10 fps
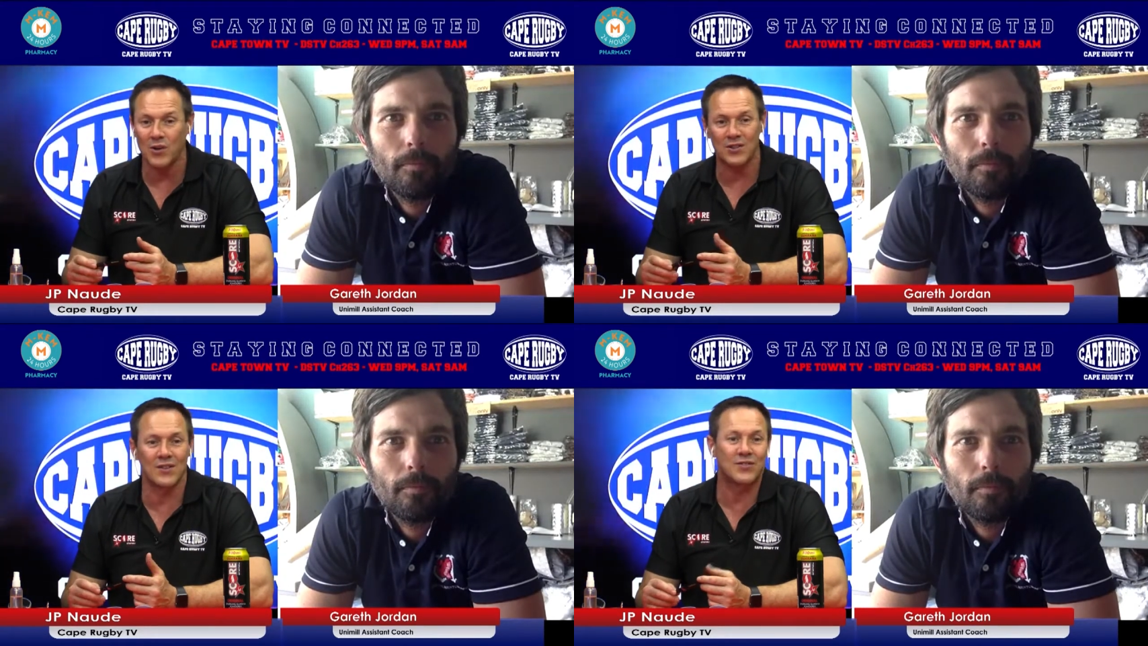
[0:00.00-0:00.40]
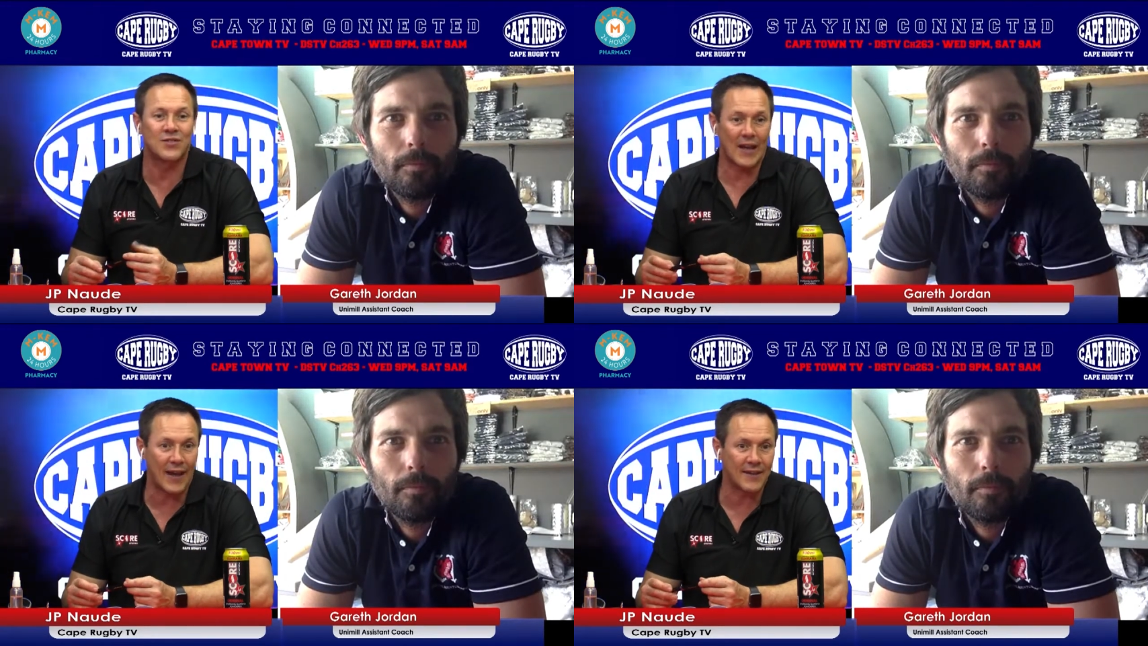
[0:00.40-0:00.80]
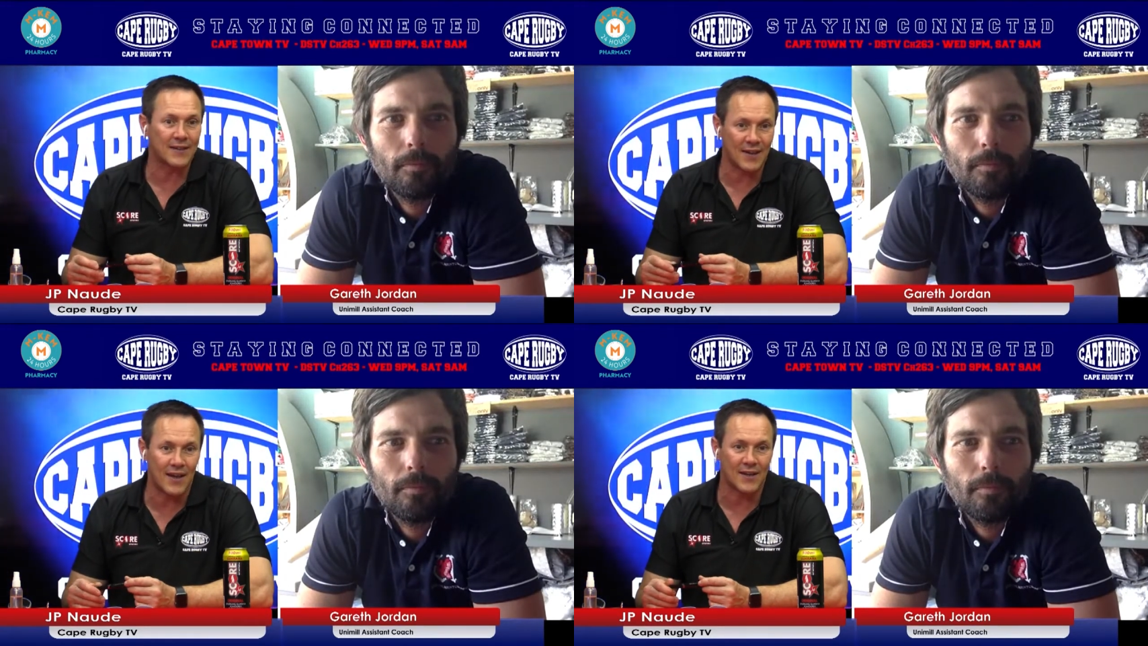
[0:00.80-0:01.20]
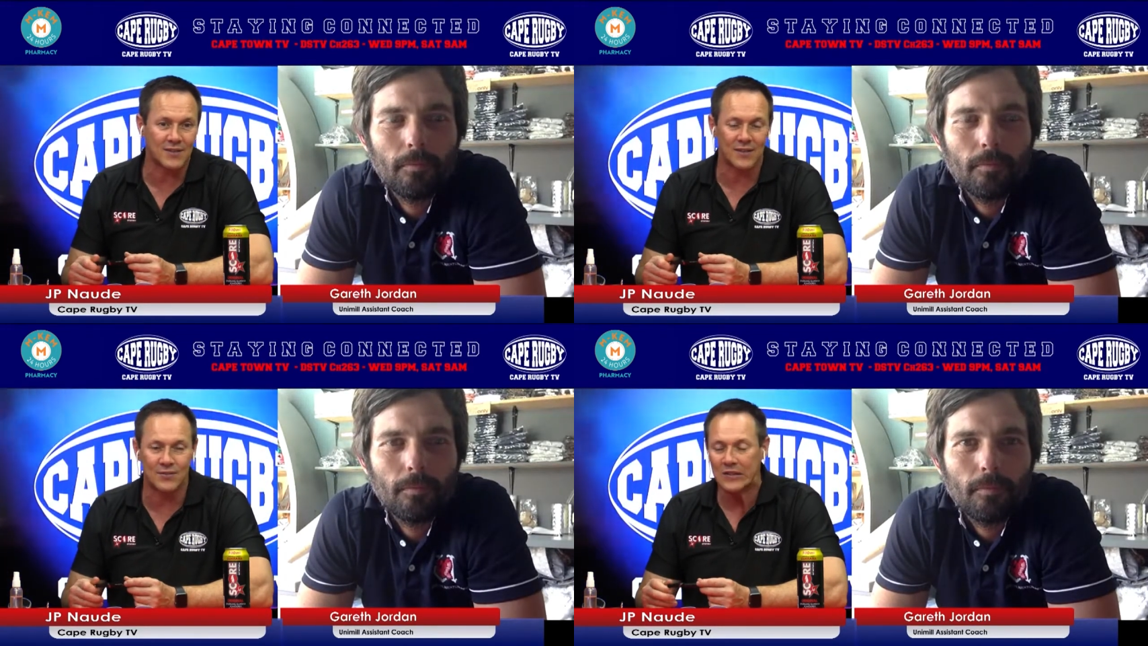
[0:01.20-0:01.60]
Speaker 1: positives and
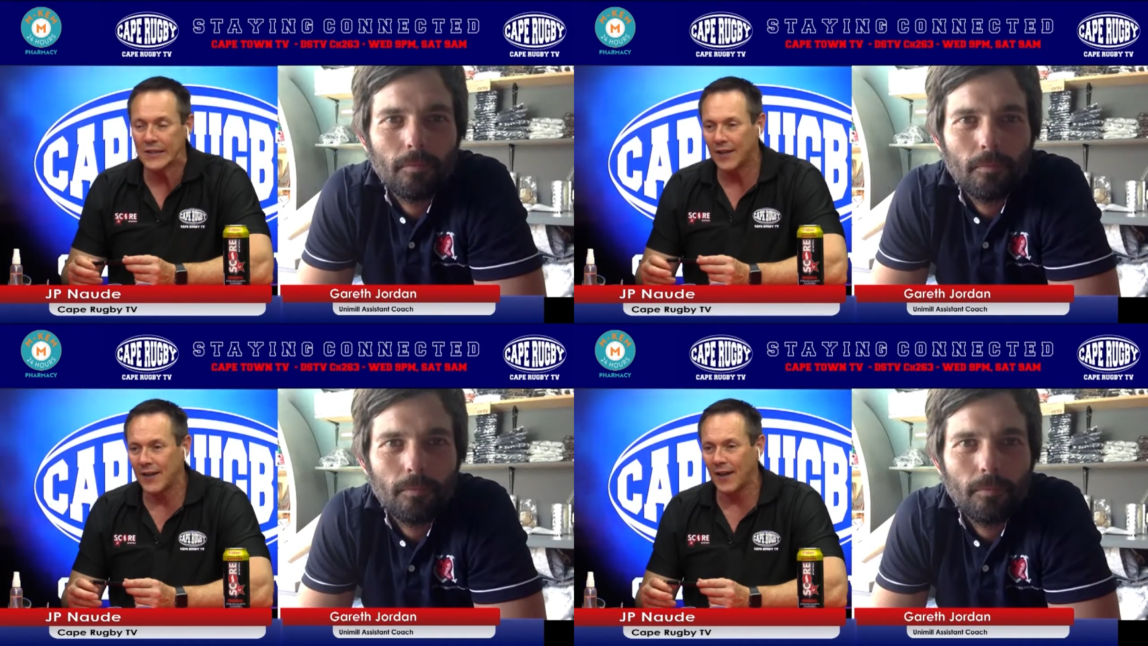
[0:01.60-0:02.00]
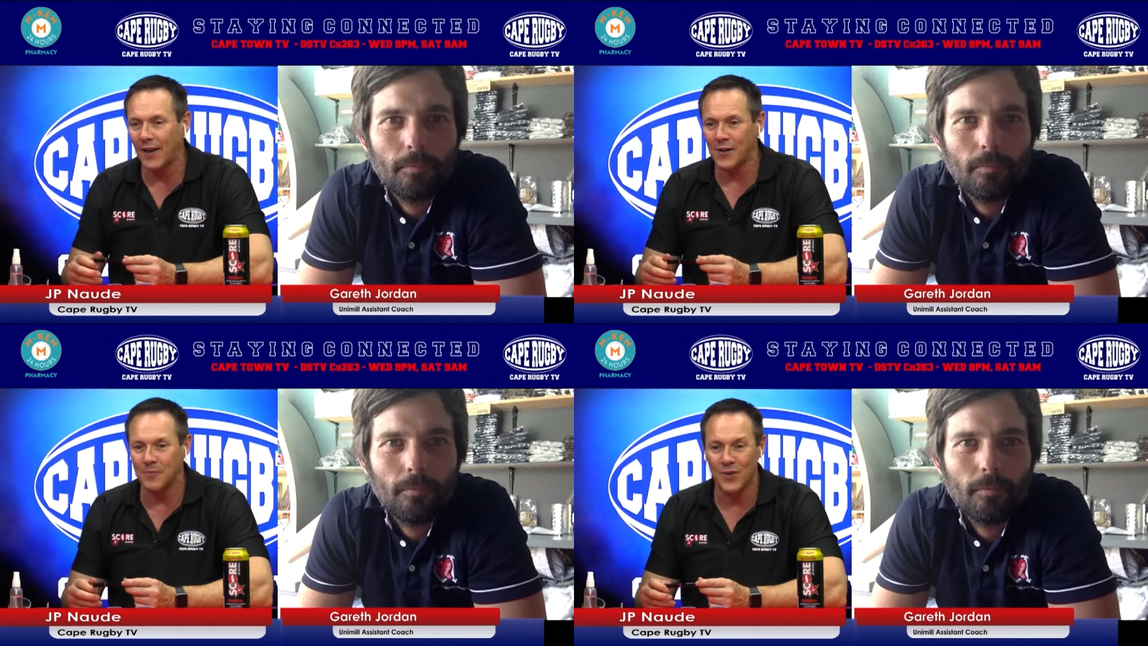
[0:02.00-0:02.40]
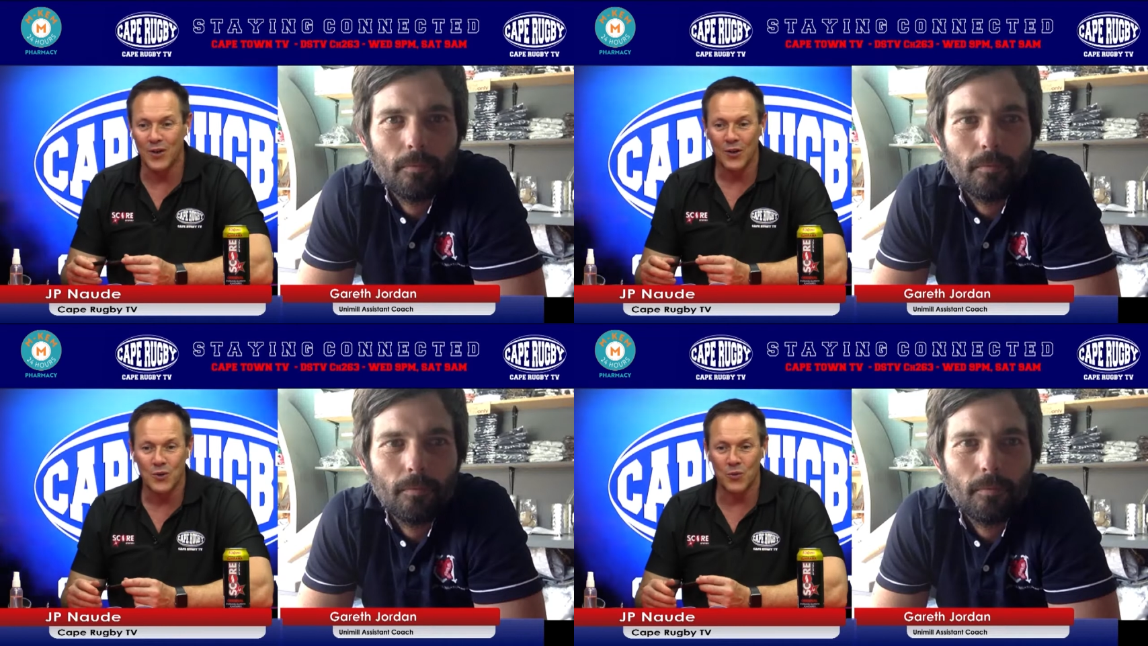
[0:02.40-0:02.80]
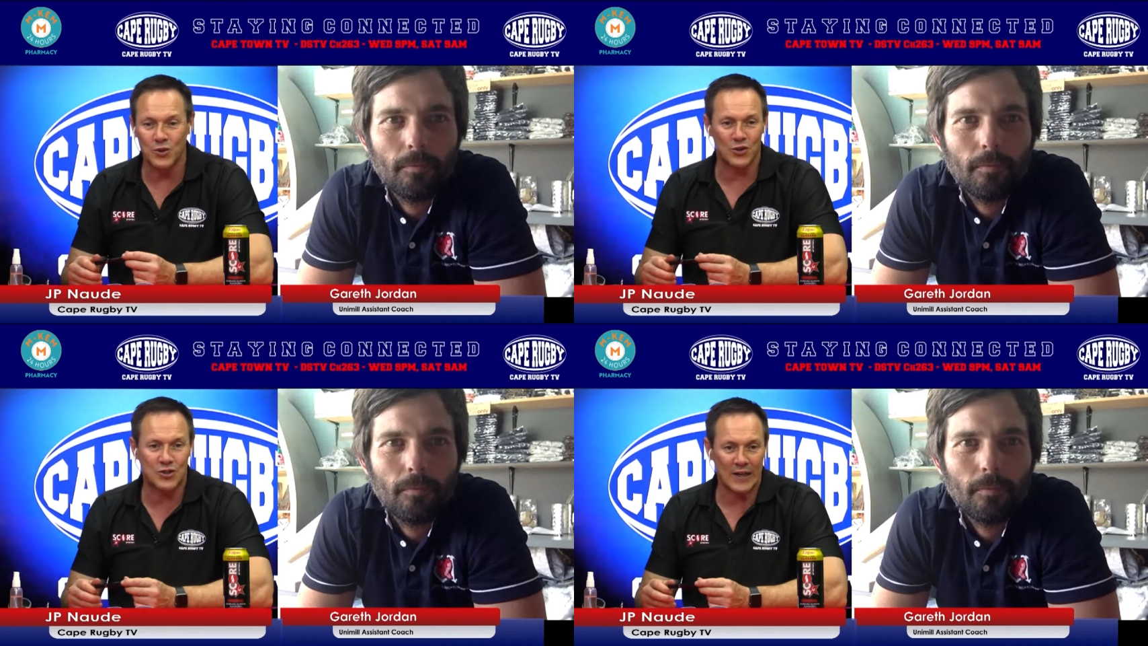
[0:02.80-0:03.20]
negatives. Um,
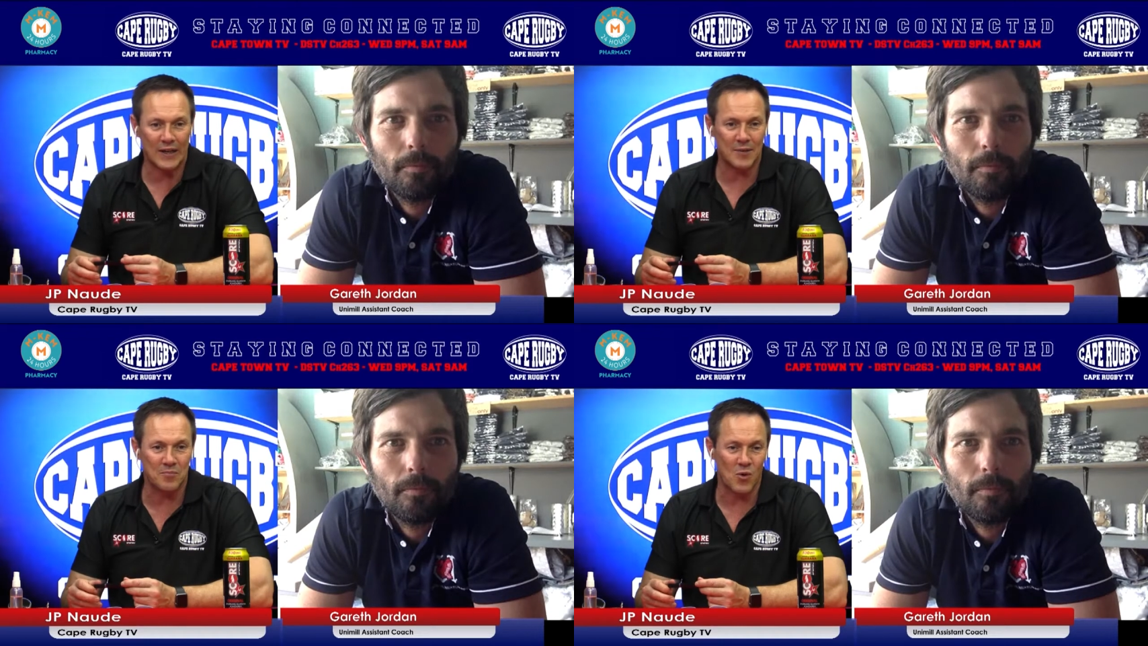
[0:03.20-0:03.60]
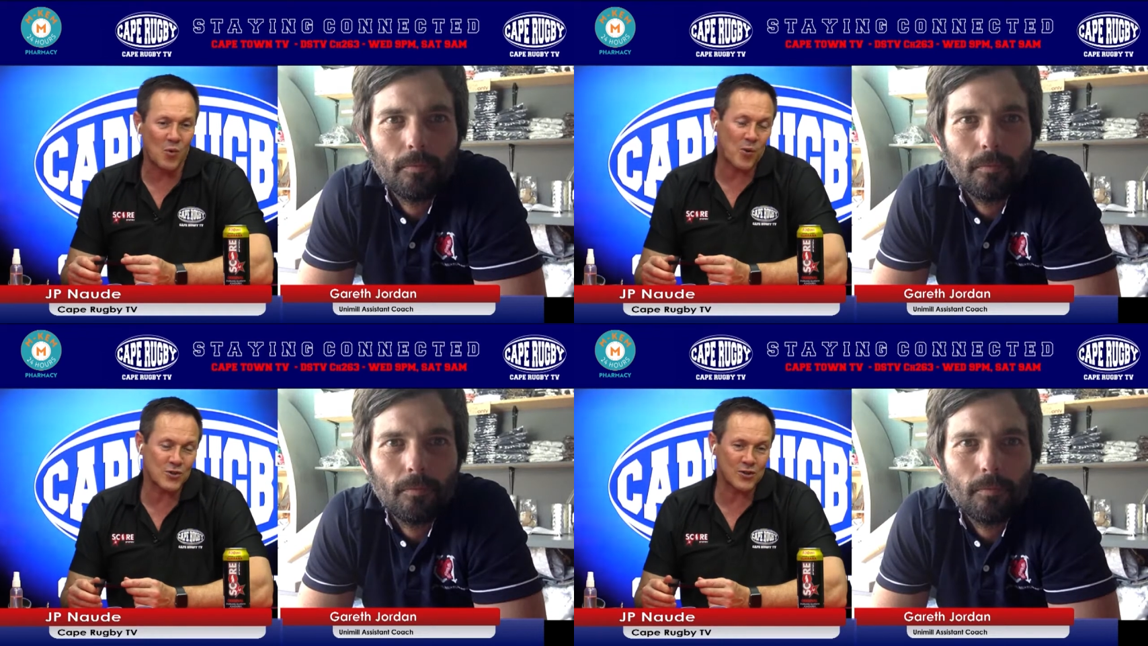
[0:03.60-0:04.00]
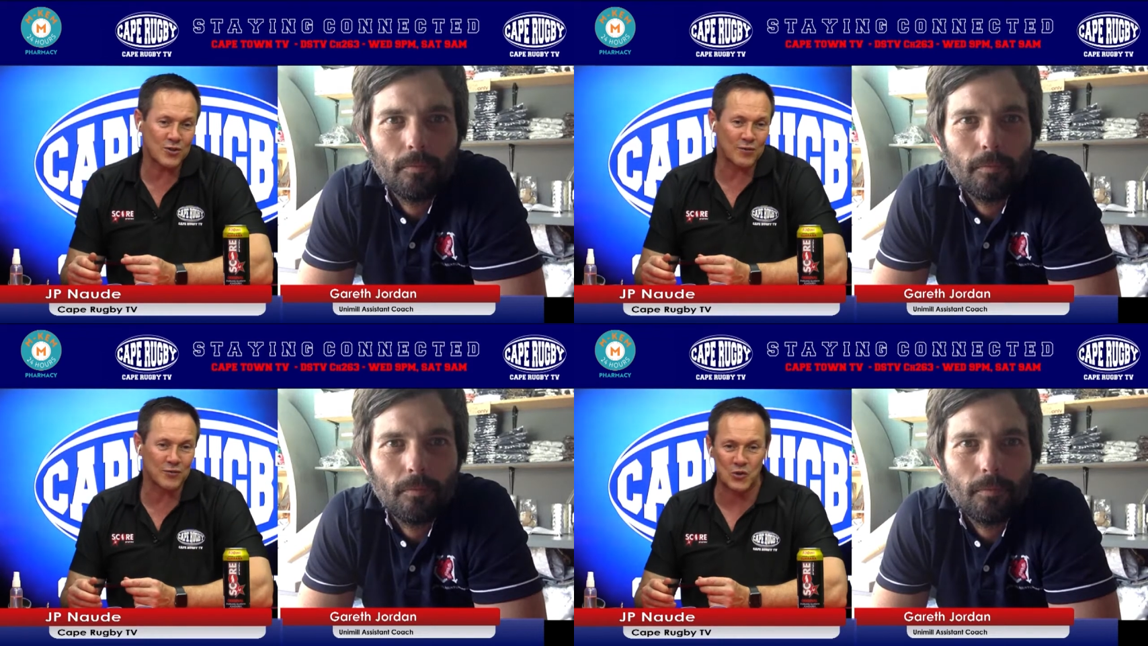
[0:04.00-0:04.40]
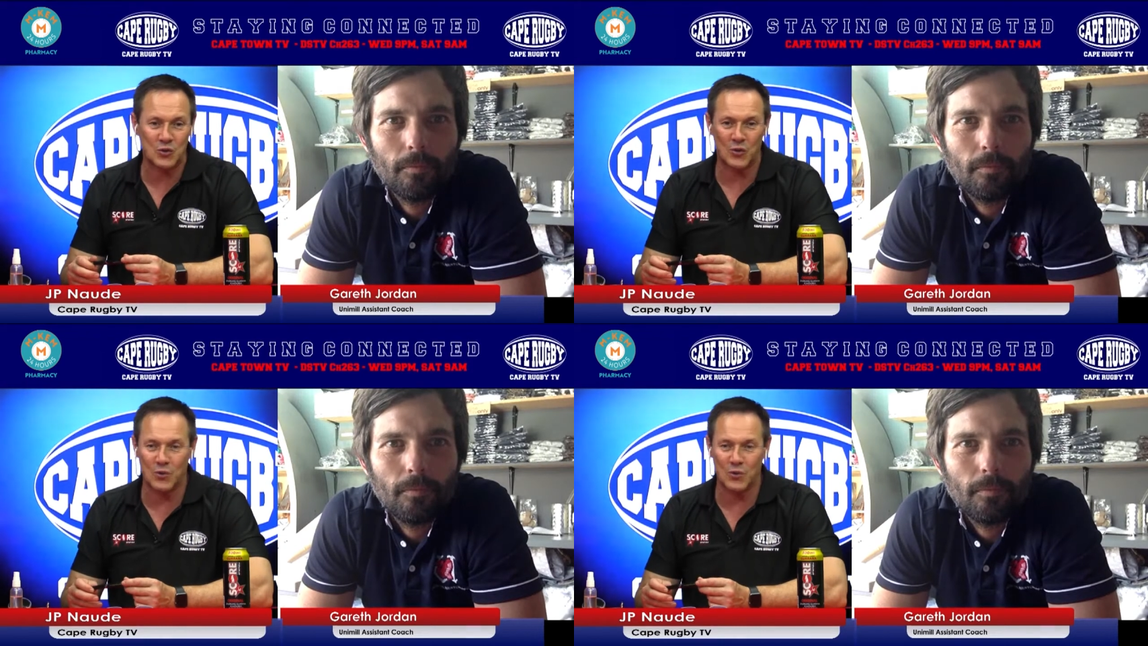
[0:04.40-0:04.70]
would you say more positives?